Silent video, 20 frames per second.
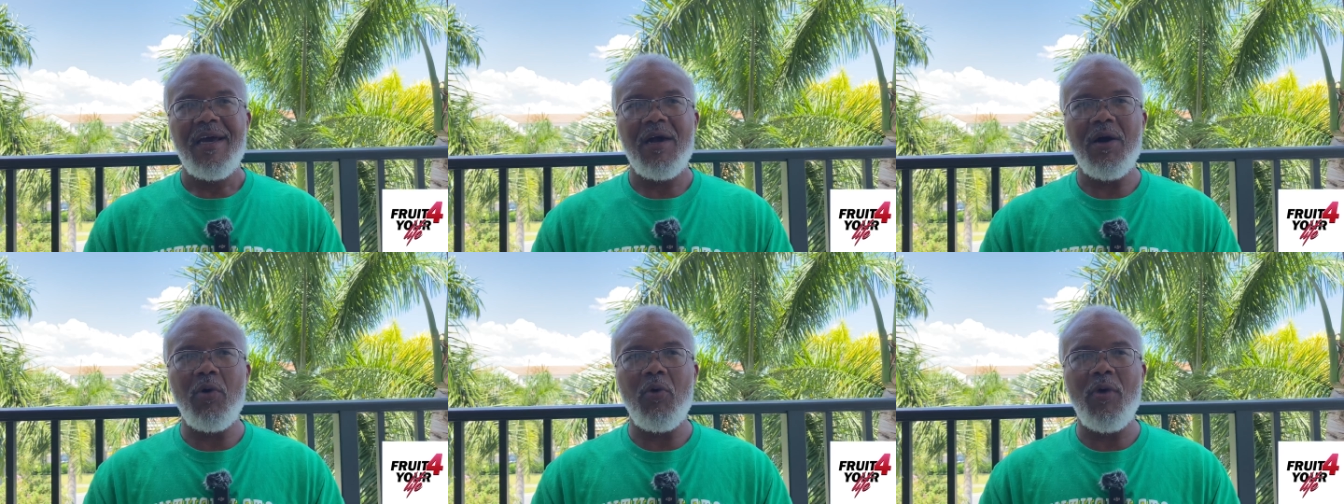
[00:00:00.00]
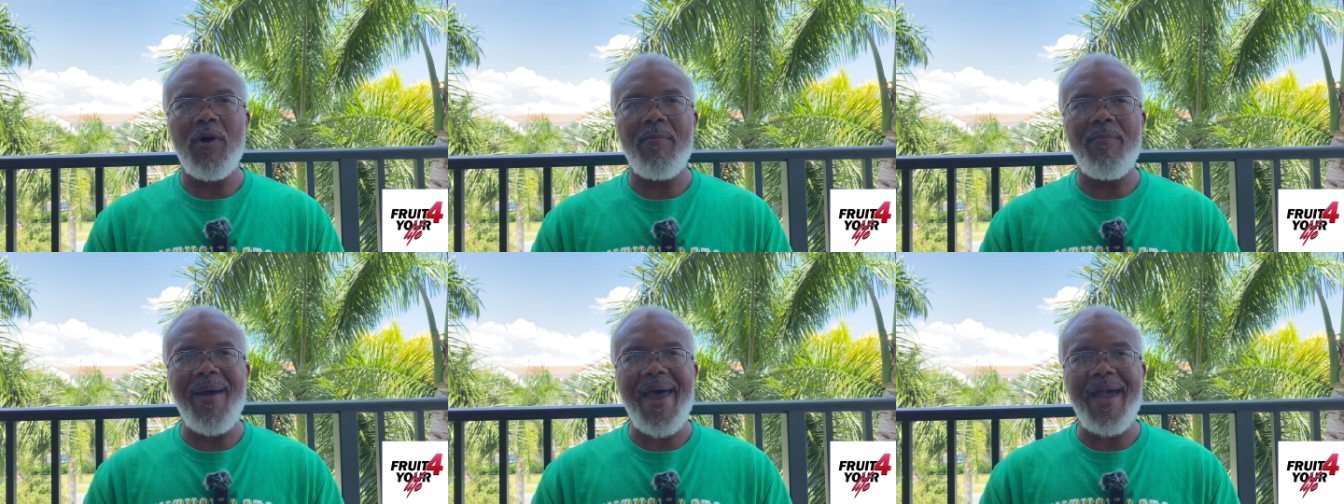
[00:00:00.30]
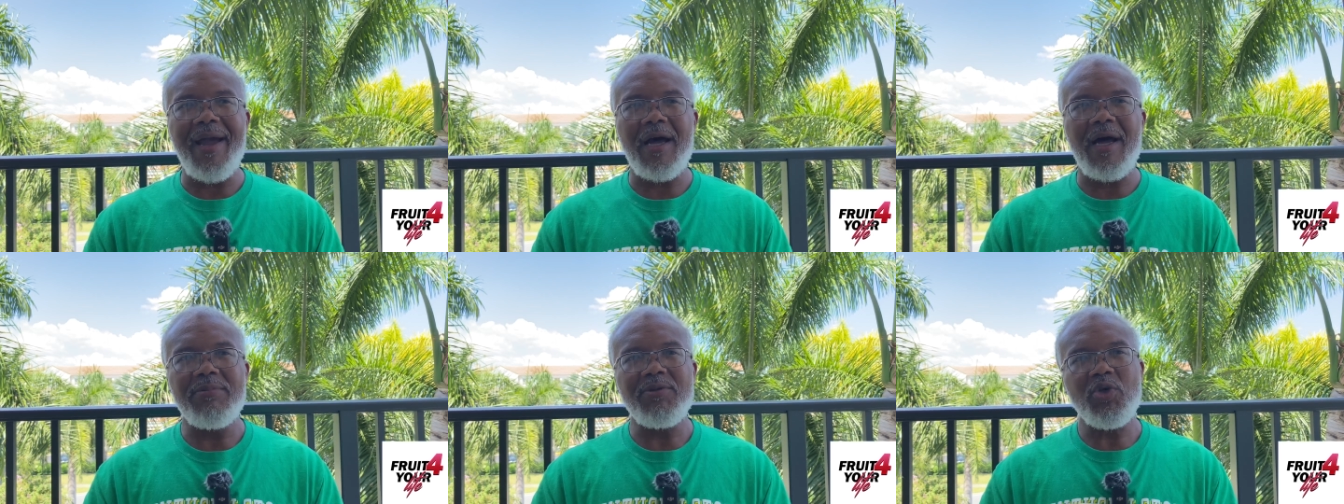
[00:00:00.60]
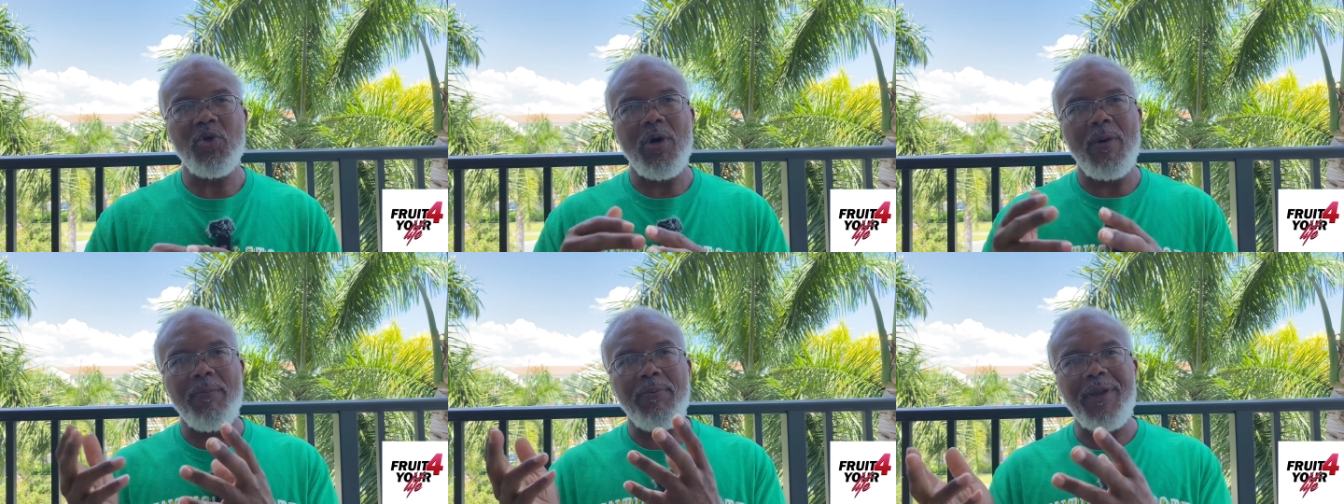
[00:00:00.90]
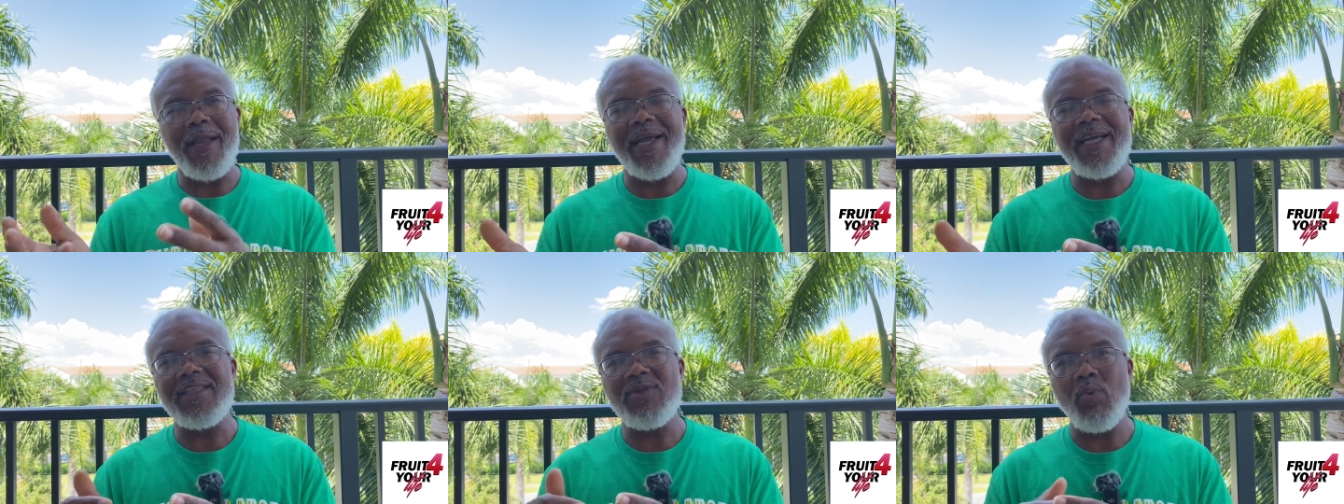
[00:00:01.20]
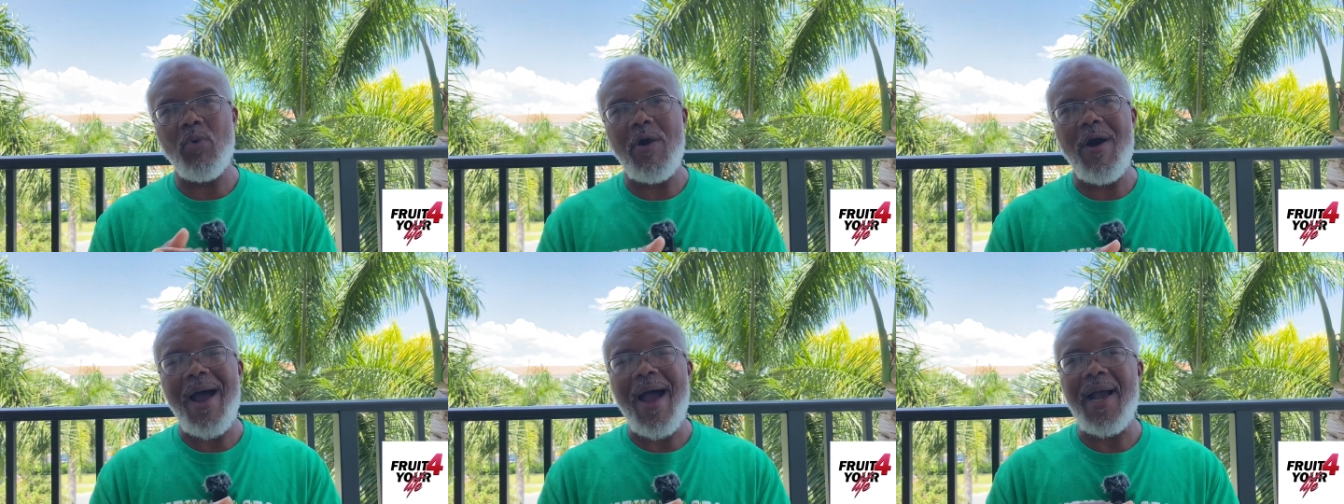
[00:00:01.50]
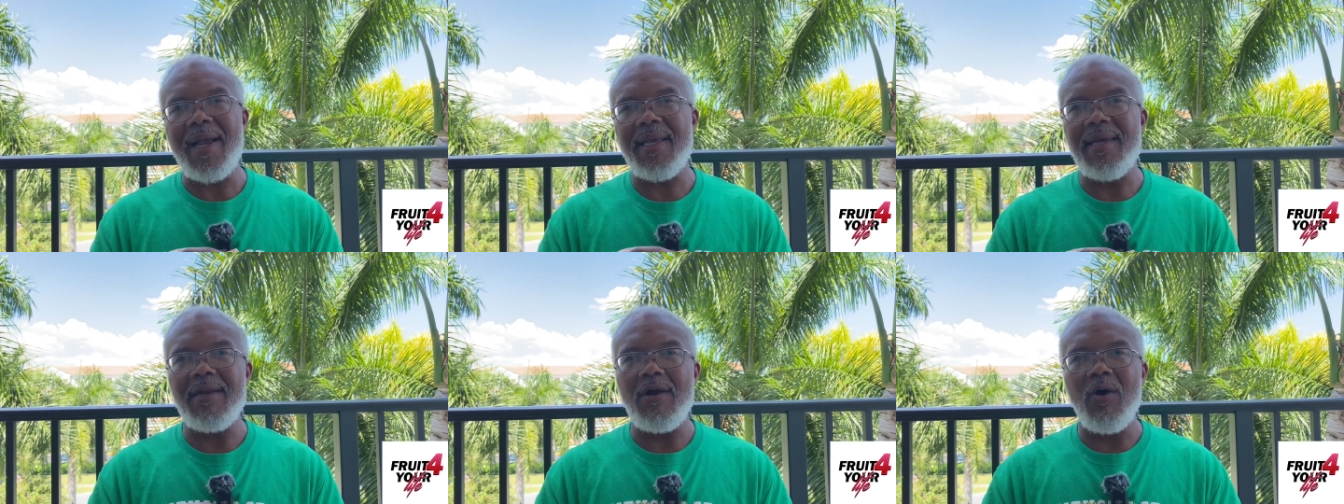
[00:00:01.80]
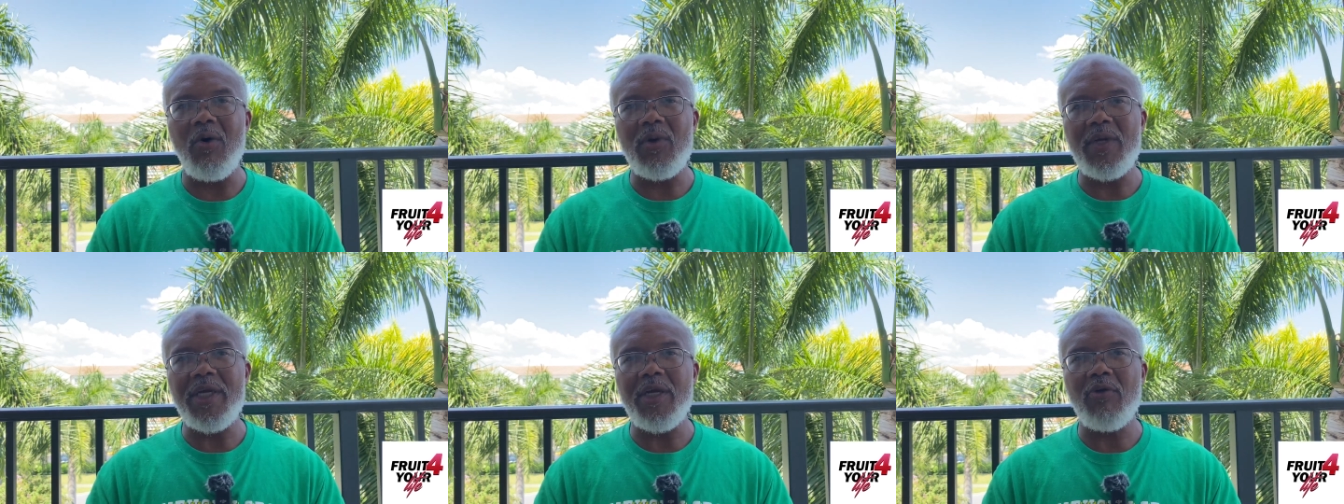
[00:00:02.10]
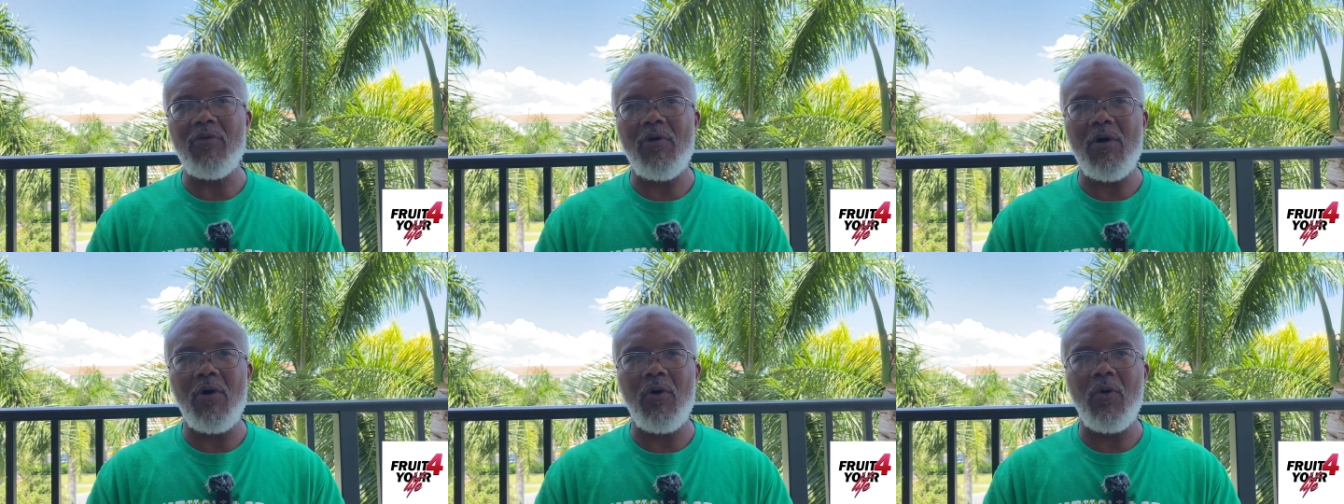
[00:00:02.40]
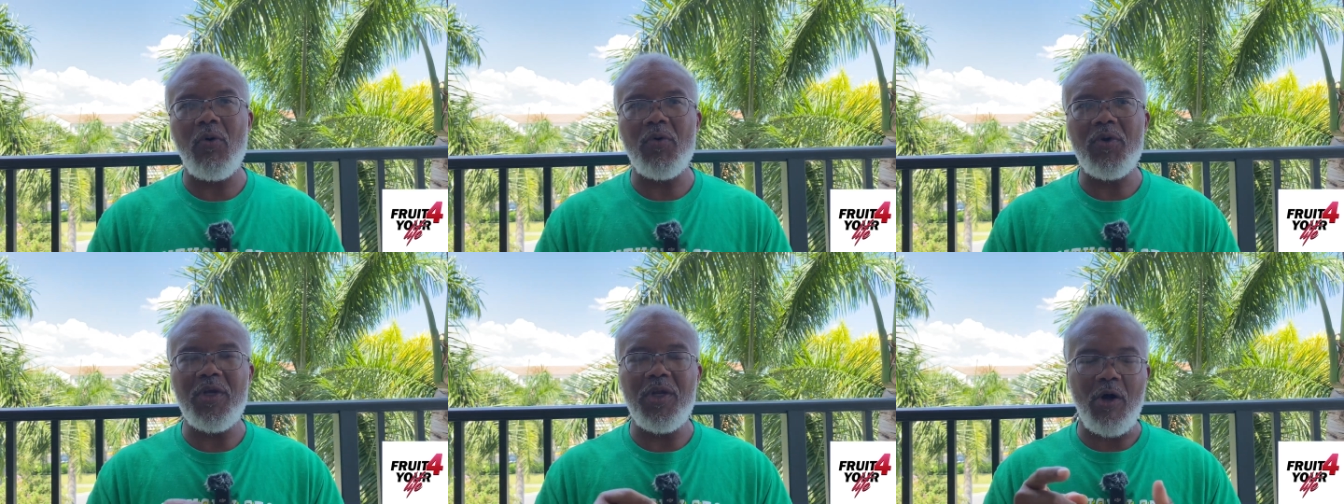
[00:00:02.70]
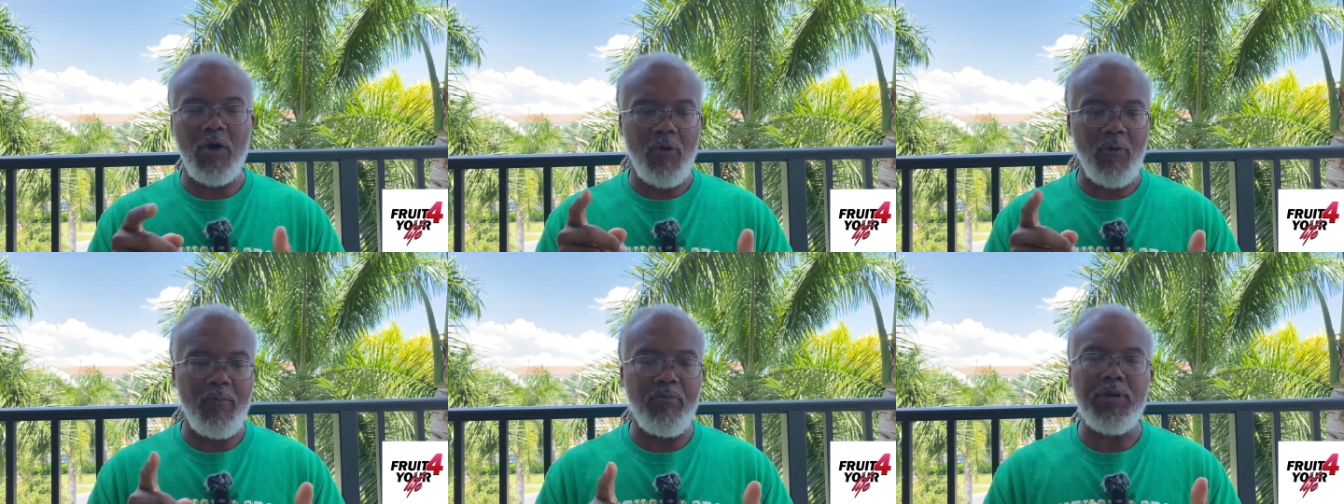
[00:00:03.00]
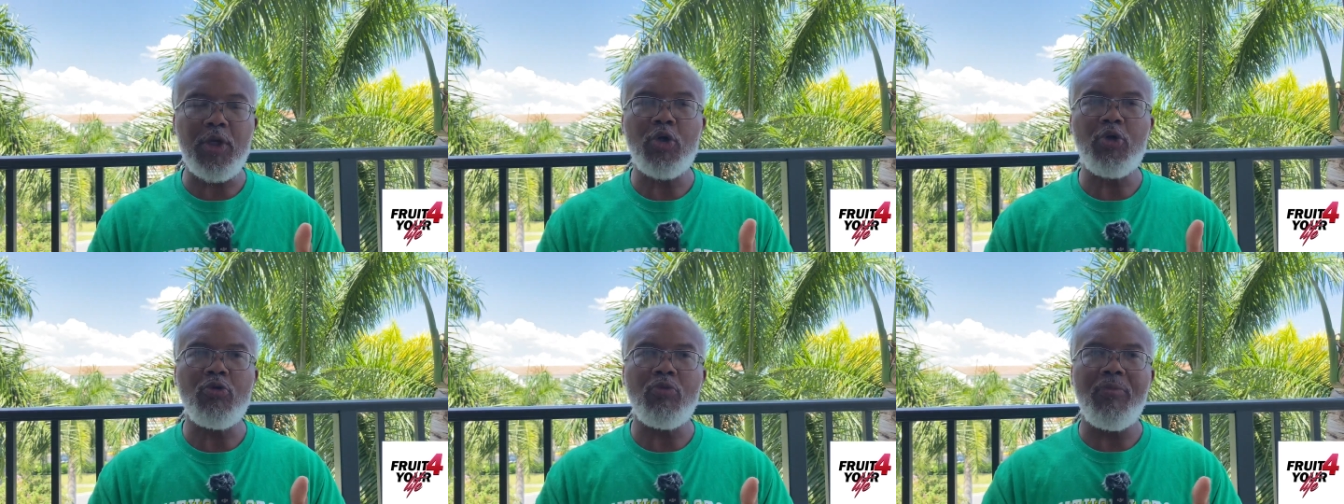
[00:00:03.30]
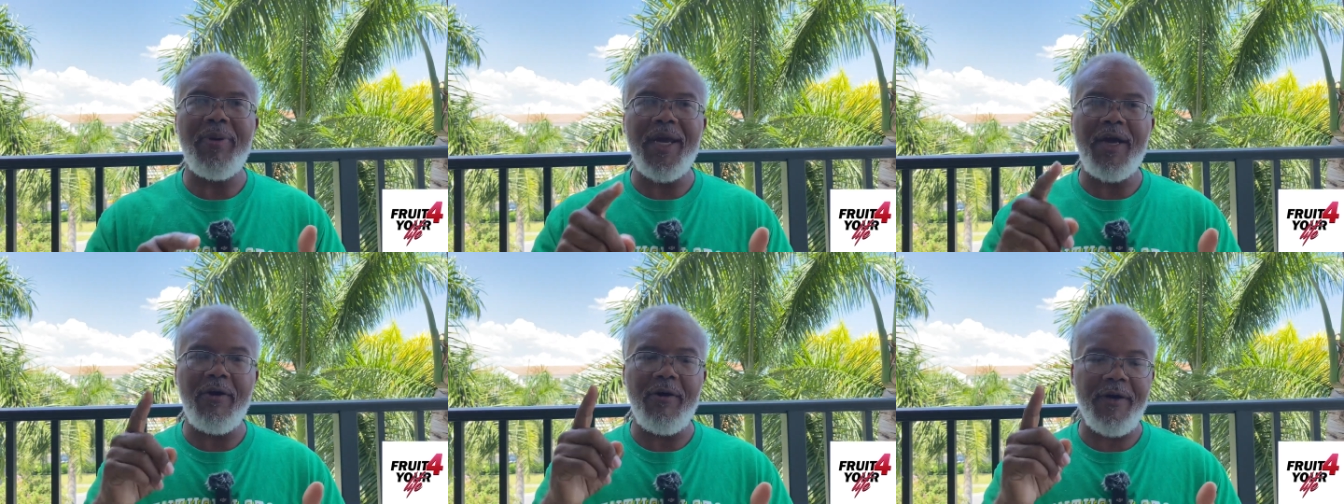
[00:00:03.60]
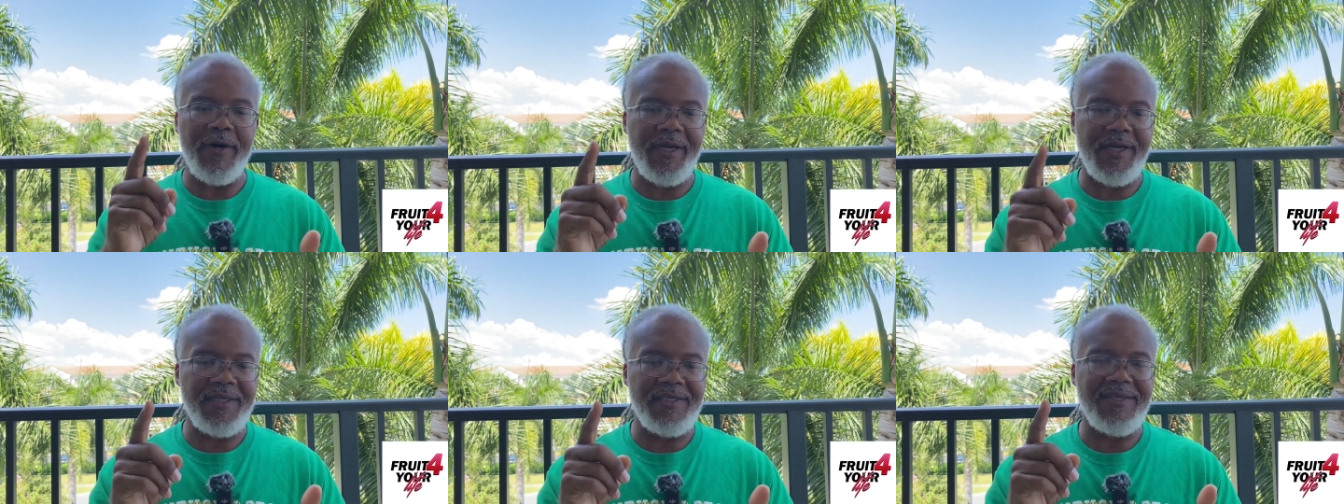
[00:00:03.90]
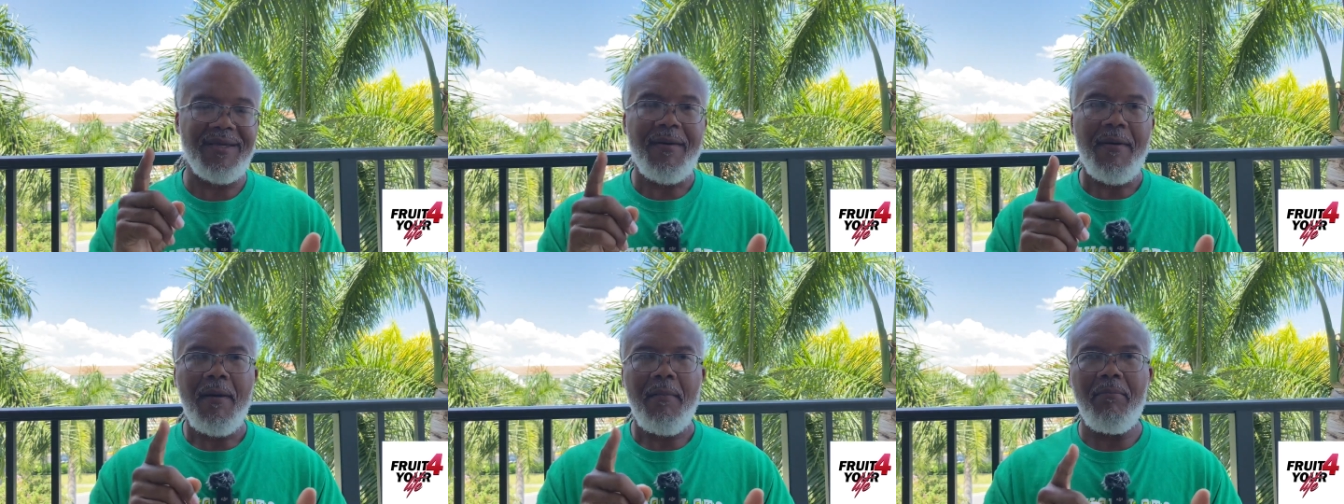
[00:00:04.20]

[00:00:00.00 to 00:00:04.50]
going back up to a place where I can only grow, you know, blueberries,